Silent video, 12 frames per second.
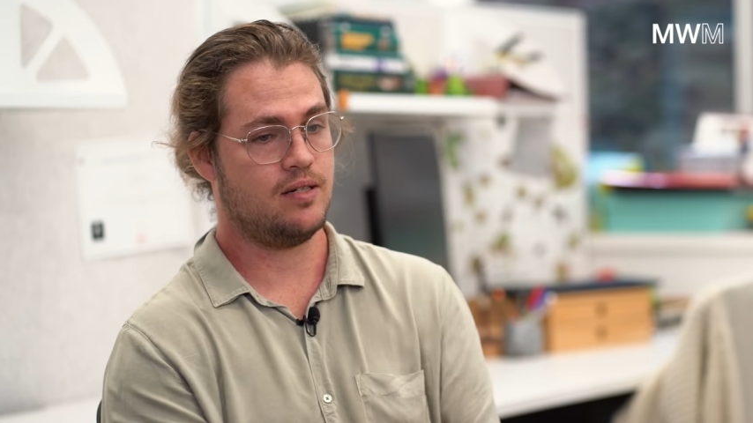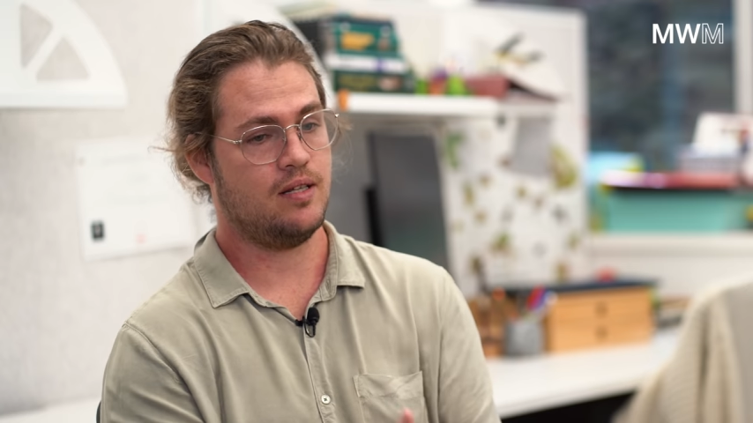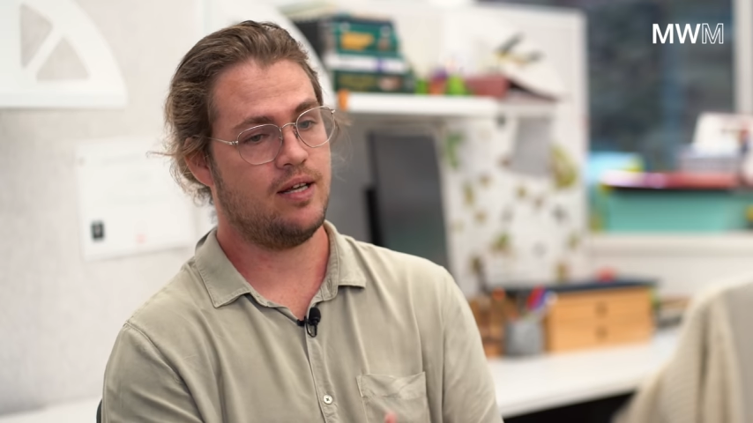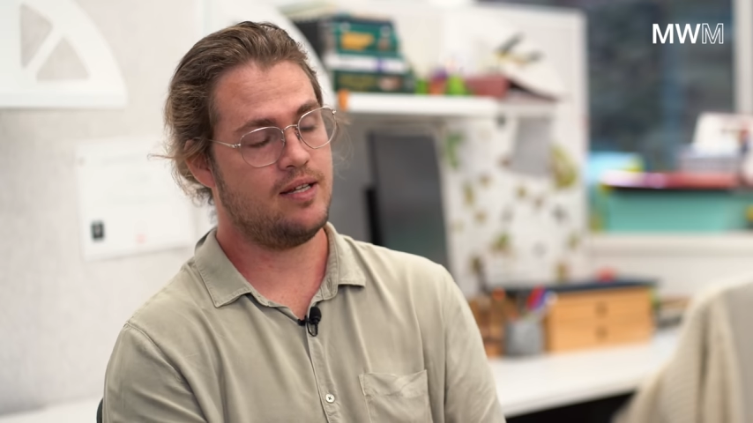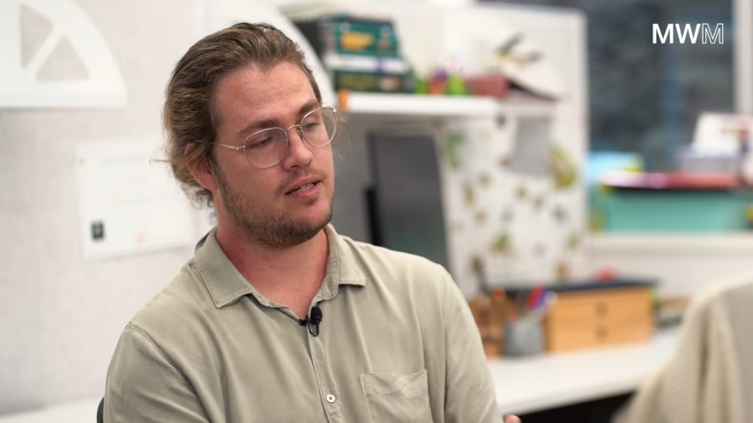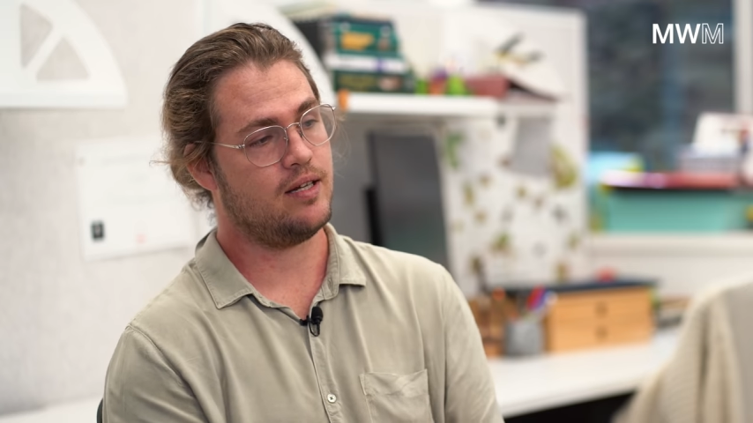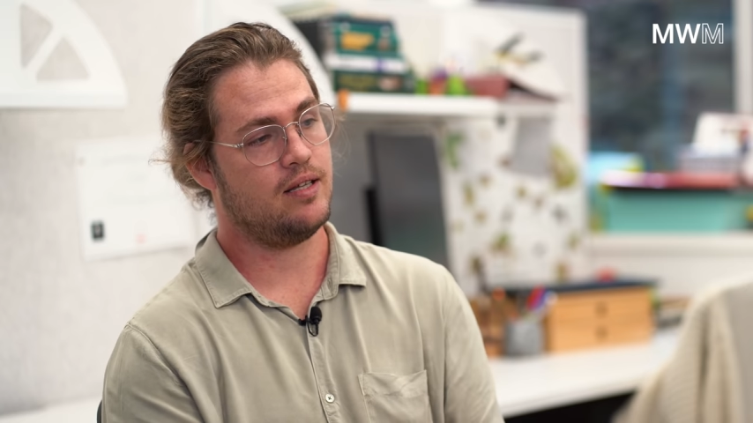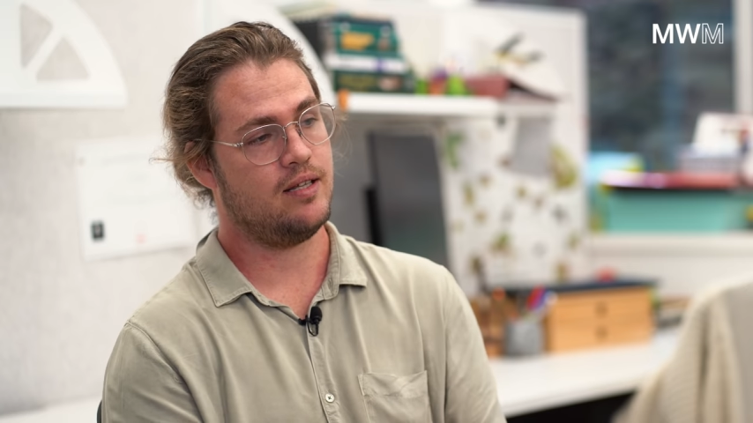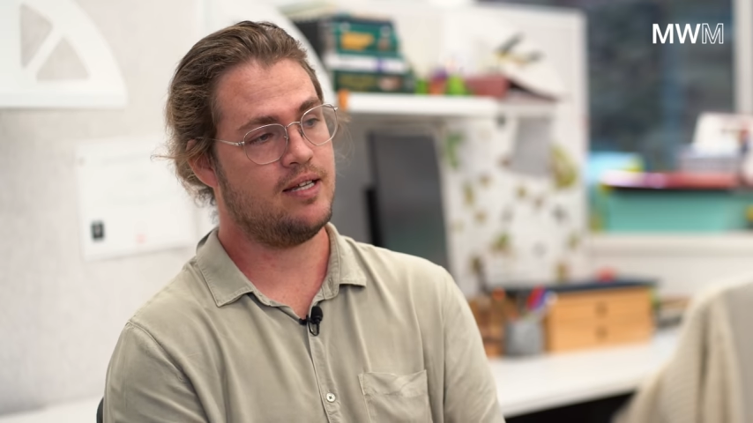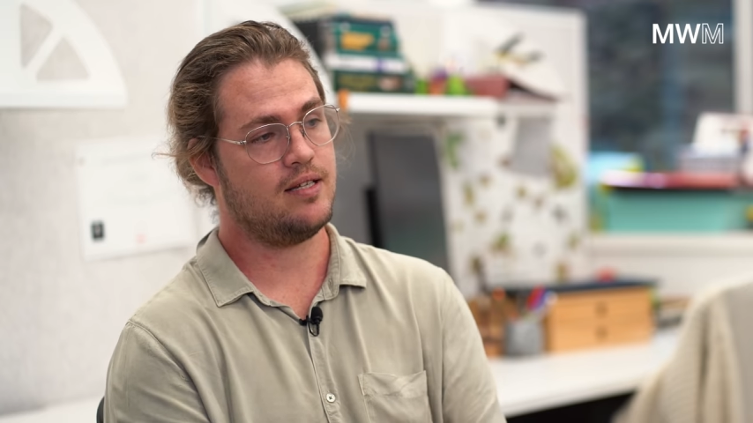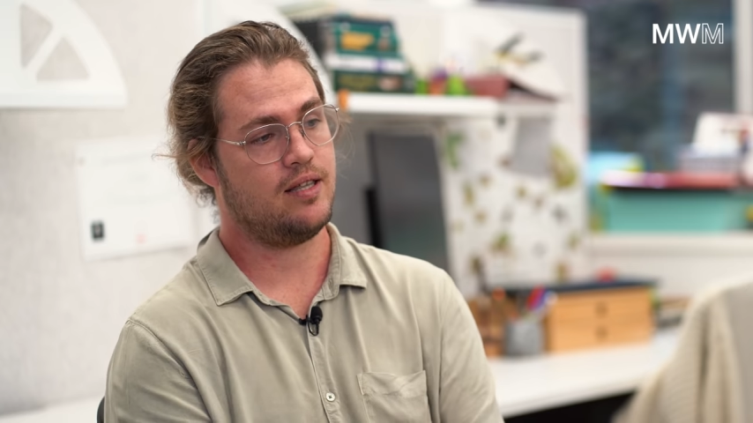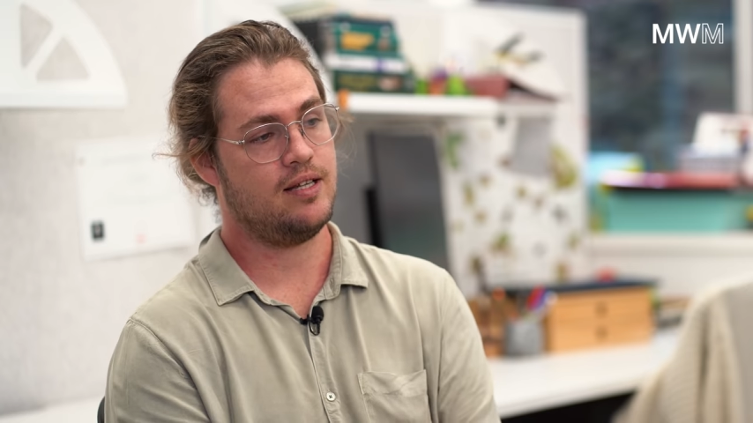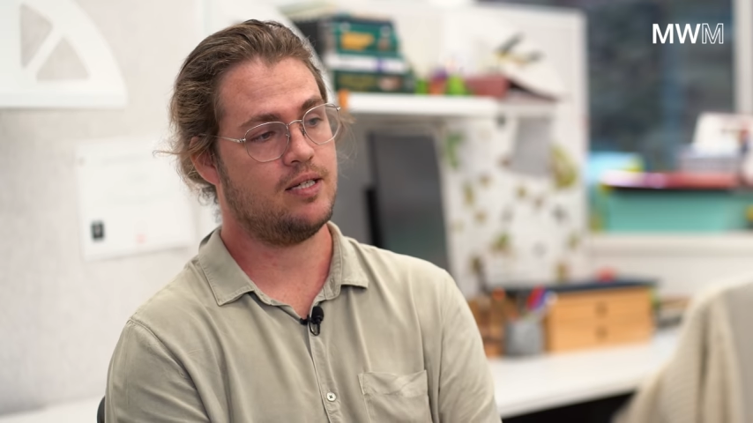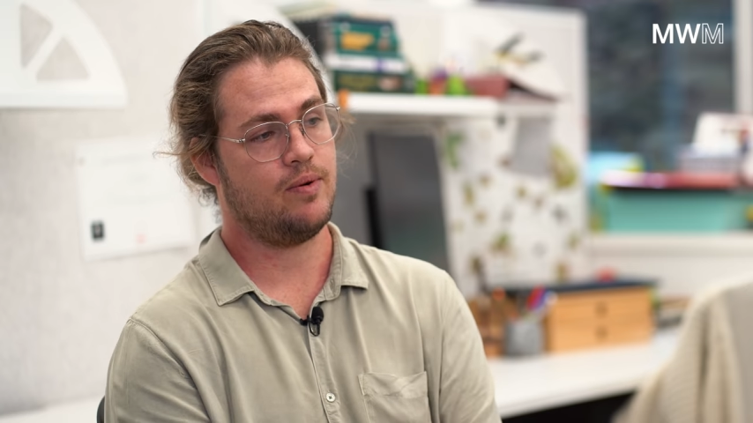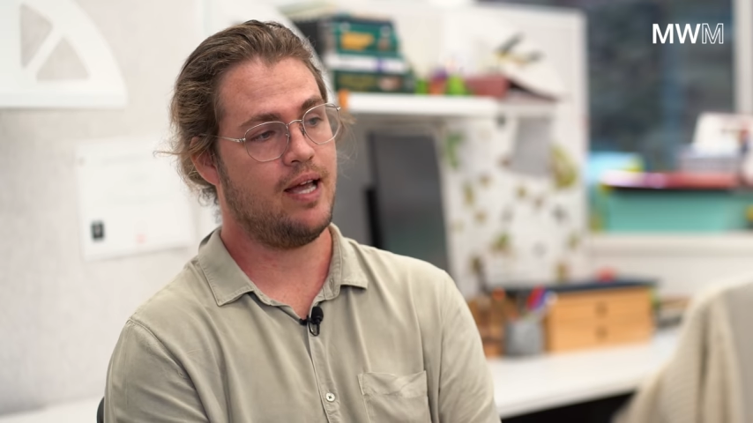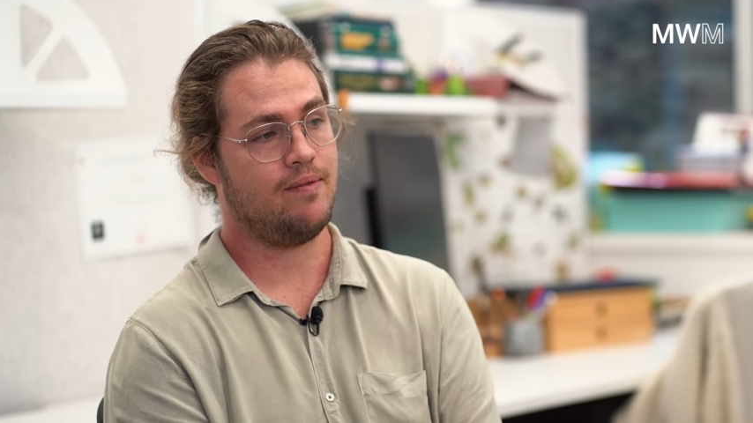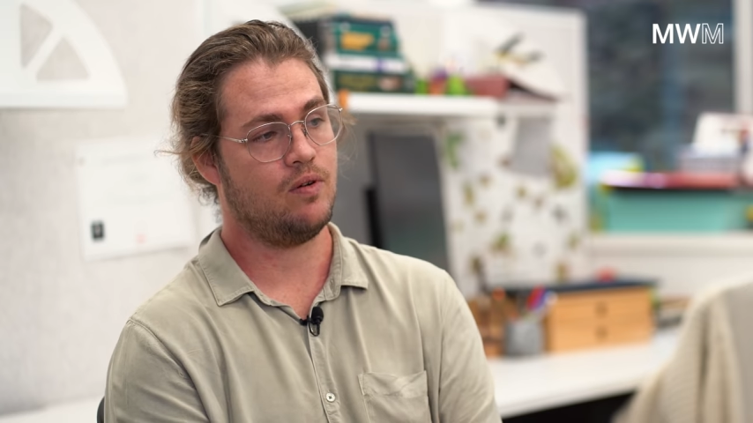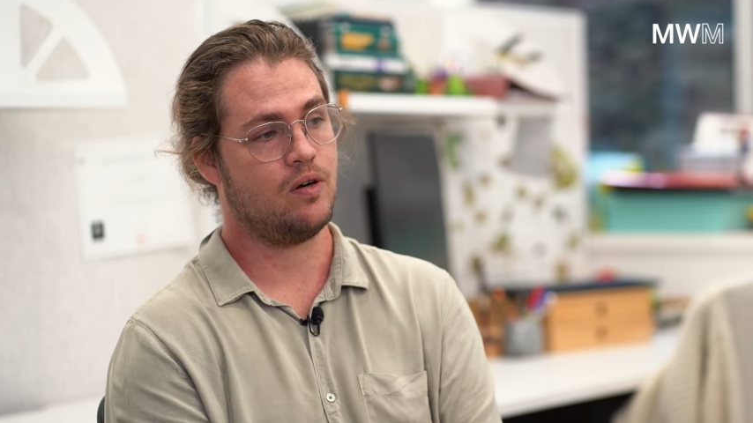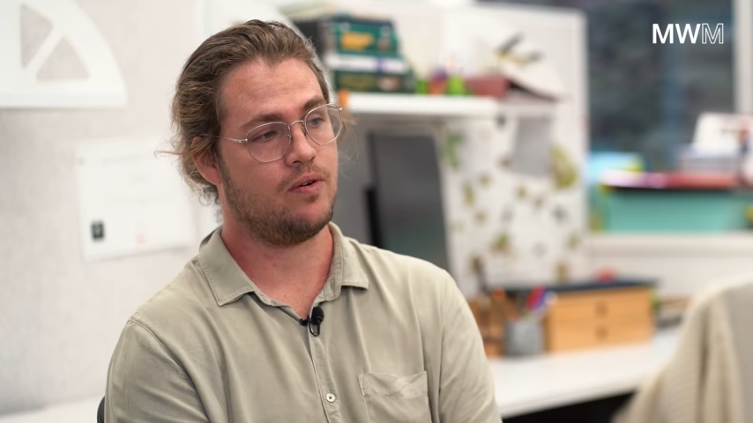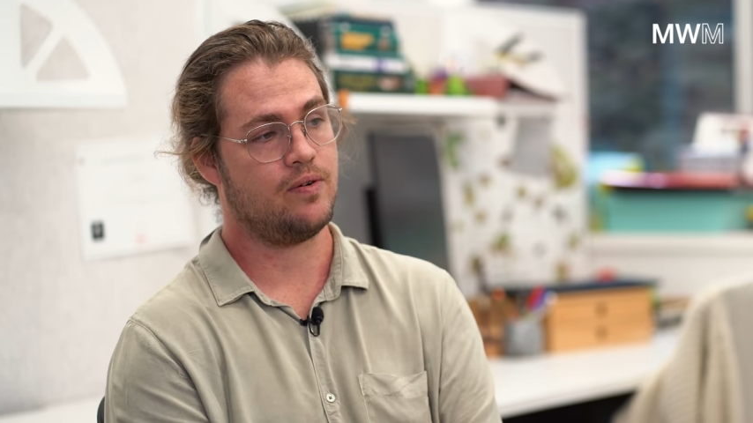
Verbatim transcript: And these are these are things that we have not